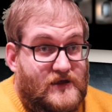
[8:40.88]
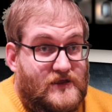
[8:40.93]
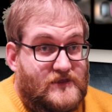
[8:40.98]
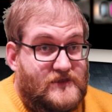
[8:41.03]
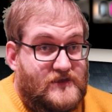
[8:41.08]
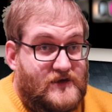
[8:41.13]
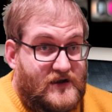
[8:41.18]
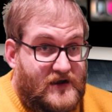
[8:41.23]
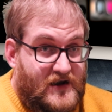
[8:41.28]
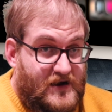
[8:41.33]

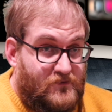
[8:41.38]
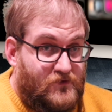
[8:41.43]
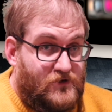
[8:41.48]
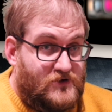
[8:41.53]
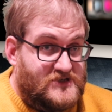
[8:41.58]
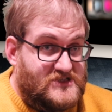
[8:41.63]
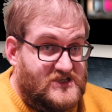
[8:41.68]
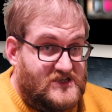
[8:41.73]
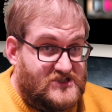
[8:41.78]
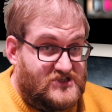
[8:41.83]
than I
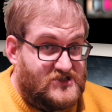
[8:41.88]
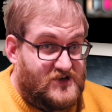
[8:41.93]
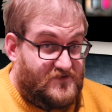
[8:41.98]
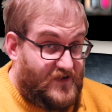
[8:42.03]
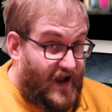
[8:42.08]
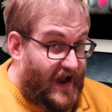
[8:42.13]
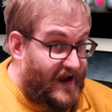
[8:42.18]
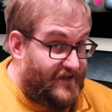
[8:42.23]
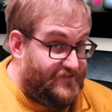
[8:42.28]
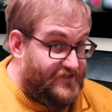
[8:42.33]
was at sort
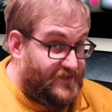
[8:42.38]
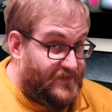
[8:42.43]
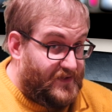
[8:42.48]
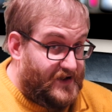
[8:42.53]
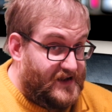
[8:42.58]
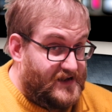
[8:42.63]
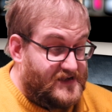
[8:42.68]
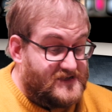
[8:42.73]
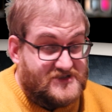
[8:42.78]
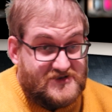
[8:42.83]
of half the
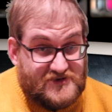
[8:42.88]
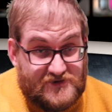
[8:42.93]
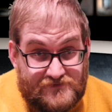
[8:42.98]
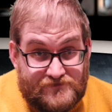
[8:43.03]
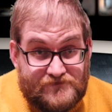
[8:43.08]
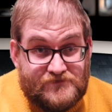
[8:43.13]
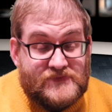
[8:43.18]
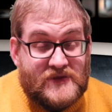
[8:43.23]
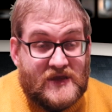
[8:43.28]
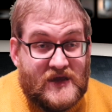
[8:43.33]
money. So
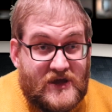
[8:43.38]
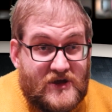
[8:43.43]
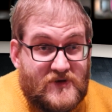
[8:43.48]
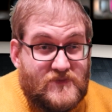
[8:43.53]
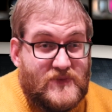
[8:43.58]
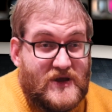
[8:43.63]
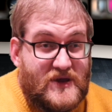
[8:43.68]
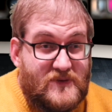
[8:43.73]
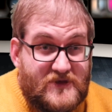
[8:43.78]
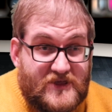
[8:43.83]

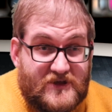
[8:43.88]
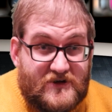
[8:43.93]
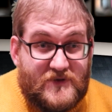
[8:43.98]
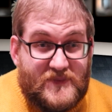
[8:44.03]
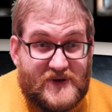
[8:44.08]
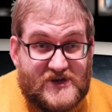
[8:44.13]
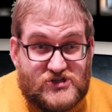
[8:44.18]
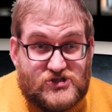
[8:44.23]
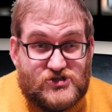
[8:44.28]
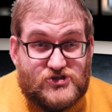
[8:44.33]
maybe they're a
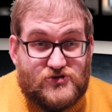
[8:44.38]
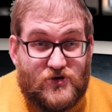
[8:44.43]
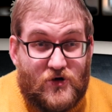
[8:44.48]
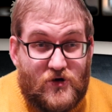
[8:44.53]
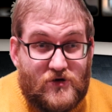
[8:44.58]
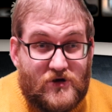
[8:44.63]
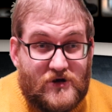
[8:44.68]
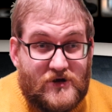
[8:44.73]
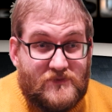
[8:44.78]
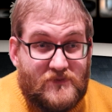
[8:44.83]
bit
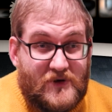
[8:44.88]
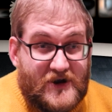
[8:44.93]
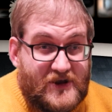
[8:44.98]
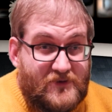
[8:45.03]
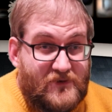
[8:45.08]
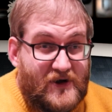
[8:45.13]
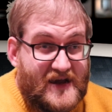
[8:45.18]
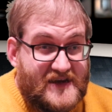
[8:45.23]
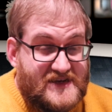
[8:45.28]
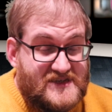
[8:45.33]
strong
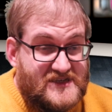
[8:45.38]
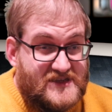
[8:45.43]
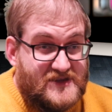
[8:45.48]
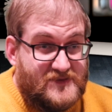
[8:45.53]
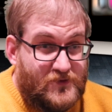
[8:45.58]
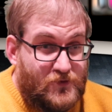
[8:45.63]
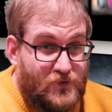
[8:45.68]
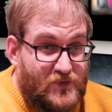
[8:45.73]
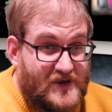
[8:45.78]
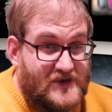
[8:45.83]
money-wise at the
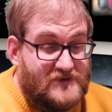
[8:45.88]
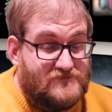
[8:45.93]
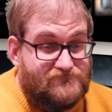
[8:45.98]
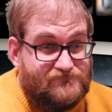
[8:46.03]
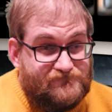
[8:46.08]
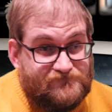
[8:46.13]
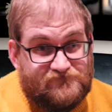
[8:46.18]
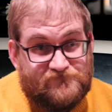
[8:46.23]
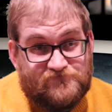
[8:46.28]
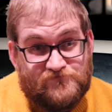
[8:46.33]
moment.
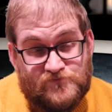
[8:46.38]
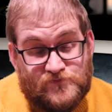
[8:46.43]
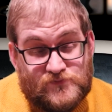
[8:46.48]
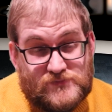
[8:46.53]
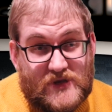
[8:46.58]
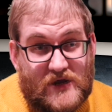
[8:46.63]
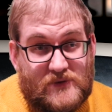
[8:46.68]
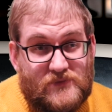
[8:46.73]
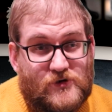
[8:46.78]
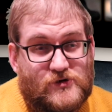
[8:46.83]

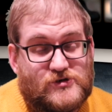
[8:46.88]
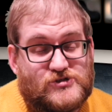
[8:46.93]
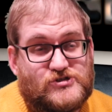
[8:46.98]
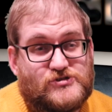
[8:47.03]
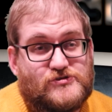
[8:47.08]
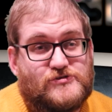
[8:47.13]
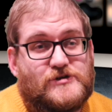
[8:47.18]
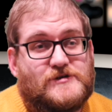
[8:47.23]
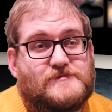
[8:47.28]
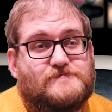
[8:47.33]
I'm not
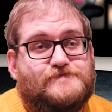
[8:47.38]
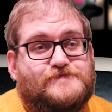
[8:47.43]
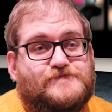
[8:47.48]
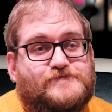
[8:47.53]
sure.